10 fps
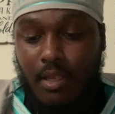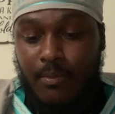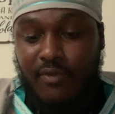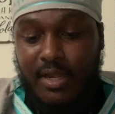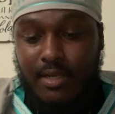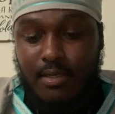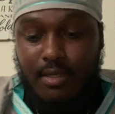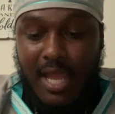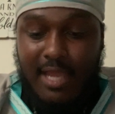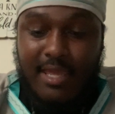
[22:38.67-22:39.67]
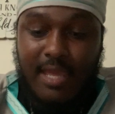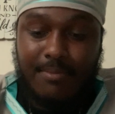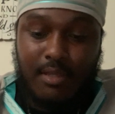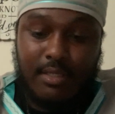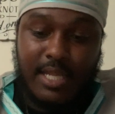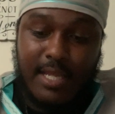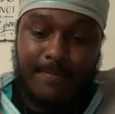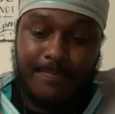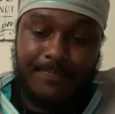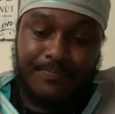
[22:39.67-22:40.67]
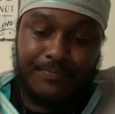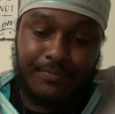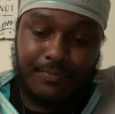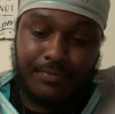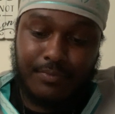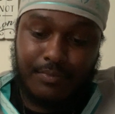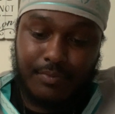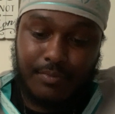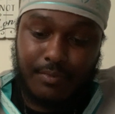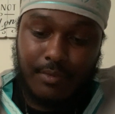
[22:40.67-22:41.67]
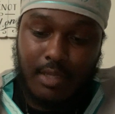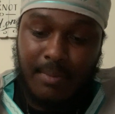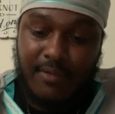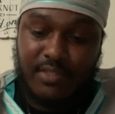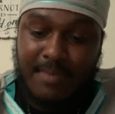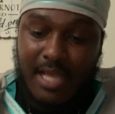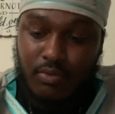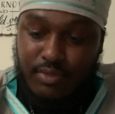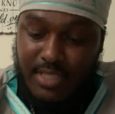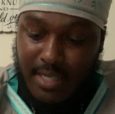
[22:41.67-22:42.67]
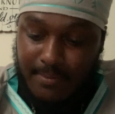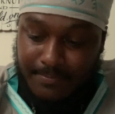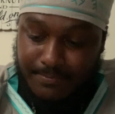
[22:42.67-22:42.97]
we read it at camp the other day. I think it was Matthew 10.